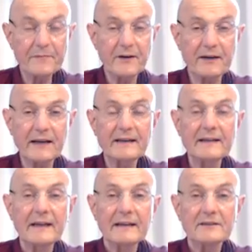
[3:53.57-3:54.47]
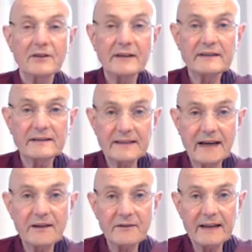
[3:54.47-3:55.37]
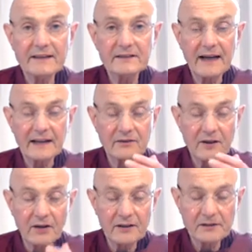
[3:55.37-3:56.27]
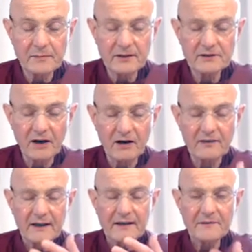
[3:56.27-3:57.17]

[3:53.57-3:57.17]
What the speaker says: Okay, so it's a direct acknowledgement of